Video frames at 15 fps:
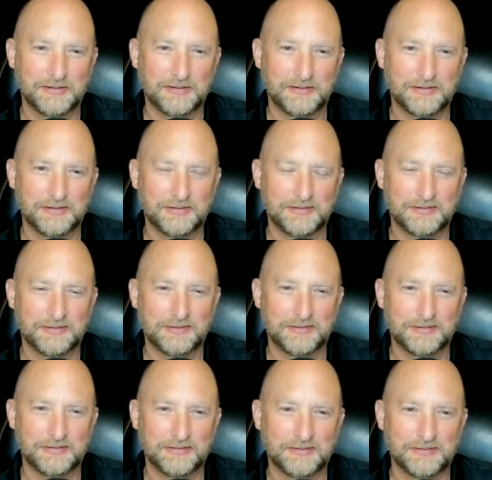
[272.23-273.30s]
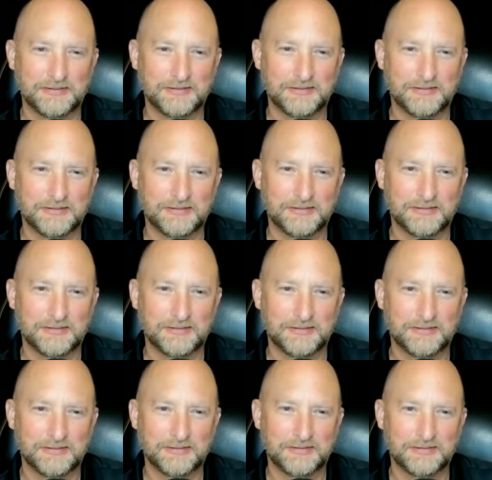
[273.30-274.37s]

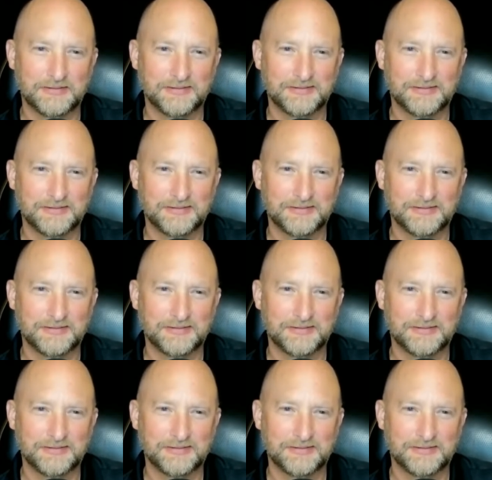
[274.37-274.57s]
(silent)